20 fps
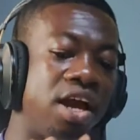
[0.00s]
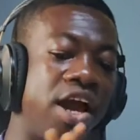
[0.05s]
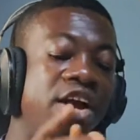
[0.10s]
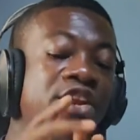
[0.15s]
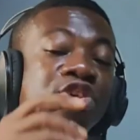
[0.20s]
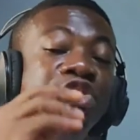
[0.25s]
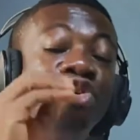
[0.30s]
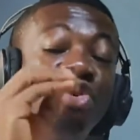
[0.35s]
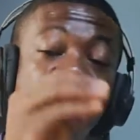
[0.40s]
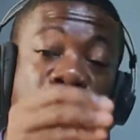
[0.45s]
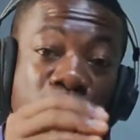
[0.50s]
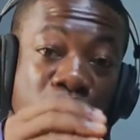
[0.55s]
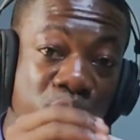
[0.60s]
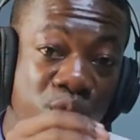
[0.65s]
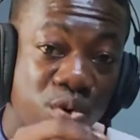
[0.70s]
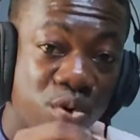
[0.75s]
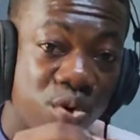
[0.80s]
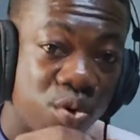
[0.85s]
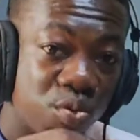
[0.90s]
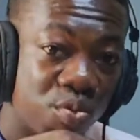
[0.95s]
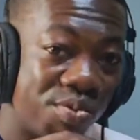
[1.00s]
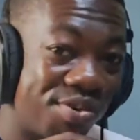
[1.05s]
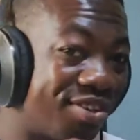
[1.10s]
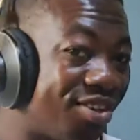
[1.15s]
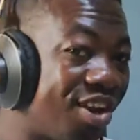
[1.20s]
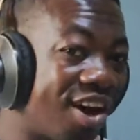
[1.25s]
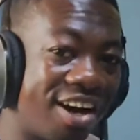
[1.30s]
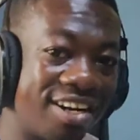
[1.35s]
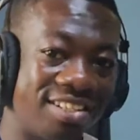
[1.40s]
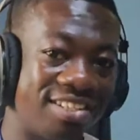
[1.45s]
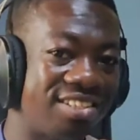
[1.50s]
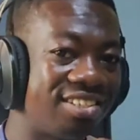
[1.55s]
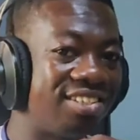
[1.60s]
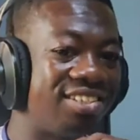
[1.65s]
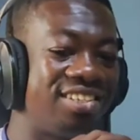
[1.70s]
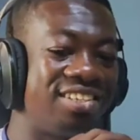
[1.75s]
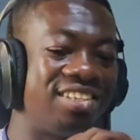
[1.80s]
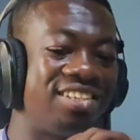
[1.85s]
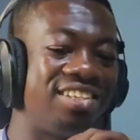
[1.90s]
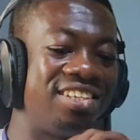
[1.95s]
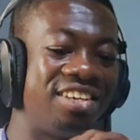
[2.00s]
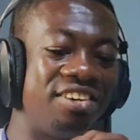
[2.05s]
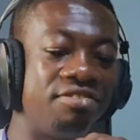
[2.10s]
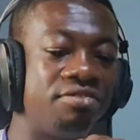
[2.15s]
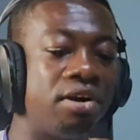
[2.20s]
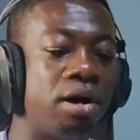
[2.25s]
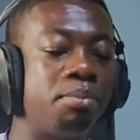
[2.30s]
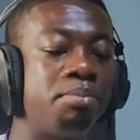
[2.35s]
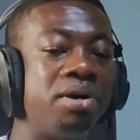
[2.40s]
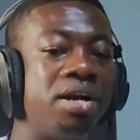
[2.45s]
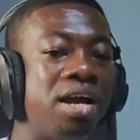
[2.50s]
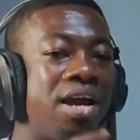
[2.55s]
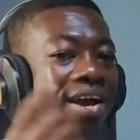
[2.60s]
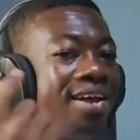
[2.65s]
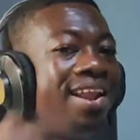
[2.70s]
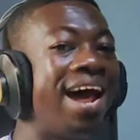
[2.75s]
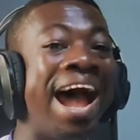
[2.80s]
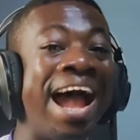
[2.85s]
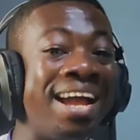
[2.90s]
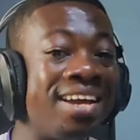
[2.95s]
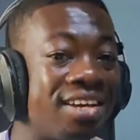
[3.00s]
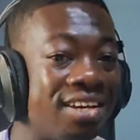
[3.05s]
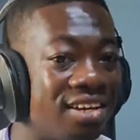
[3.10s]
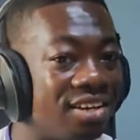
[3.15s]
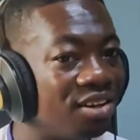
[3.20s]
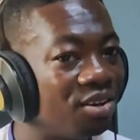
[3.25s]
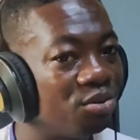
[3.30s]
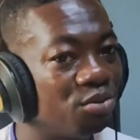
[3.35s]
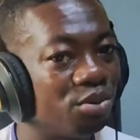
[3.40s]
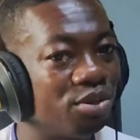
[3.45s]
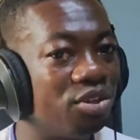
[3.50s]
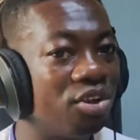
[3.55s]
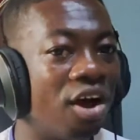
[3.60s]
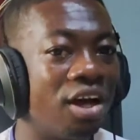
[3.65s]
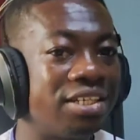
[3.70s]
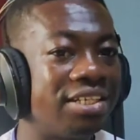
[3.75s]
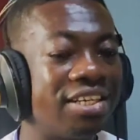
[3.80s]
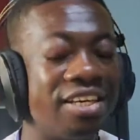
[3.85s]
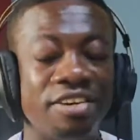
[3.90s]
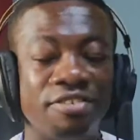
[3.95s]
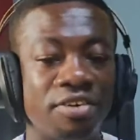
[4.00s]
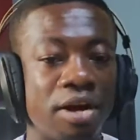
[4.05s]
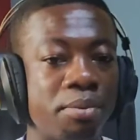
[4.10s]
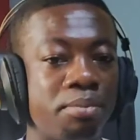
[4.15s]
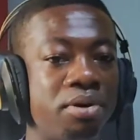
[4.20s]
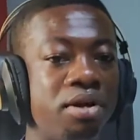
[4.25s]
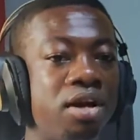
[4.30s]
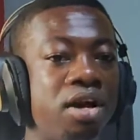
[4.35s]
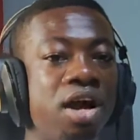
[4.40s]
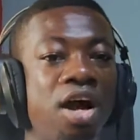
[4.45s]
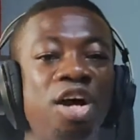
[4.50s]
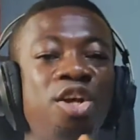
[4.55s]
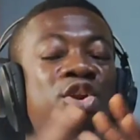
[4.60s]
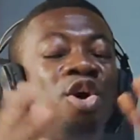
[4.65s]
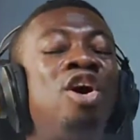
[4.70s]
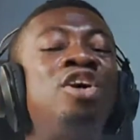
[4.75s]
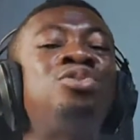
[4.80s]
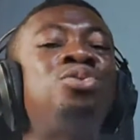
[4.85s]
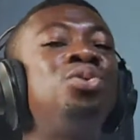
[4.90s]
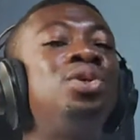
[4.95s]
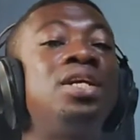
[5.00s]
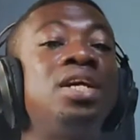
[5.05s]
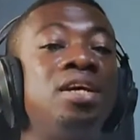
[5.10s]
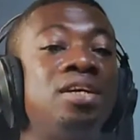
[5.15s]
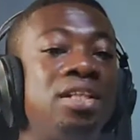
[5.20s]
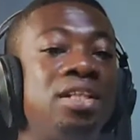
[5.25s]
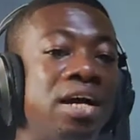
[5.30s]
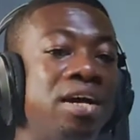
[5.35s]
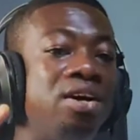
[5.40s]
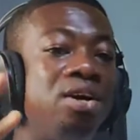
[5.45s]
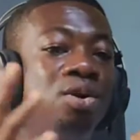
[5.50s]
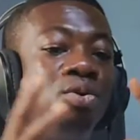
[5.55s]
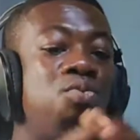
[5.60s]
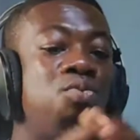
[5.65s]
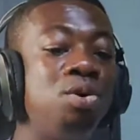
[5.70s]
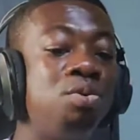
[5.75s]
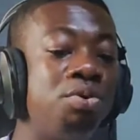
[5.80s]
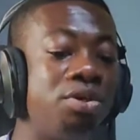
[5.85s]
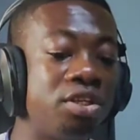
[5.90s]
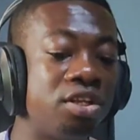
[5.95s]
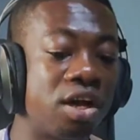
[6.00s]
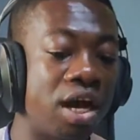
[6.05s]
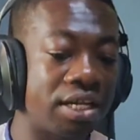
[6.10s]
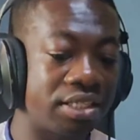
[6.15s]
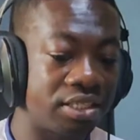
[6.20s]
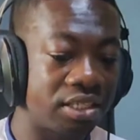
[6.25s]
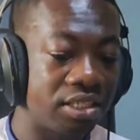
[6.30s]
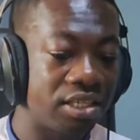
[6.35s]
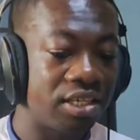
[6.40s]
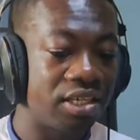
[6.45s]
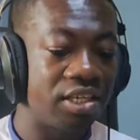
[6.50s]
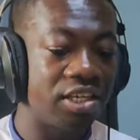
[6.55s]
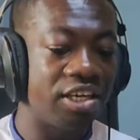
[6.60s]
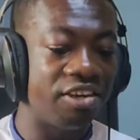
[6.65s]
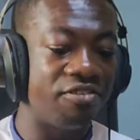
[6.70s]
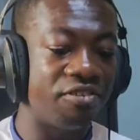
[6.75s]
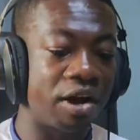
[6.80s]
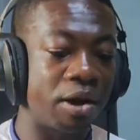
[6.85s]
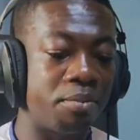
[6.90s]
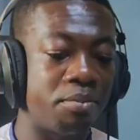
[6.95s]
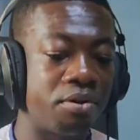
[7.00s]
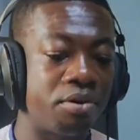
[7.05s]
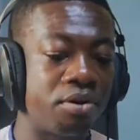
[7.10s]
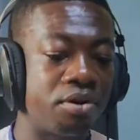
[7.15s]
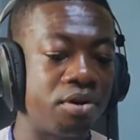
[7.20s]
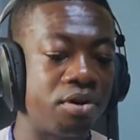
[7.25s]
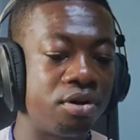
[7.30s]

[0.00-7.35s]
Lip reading: And you will not give up. And I will not give up. And all together, we will not give up.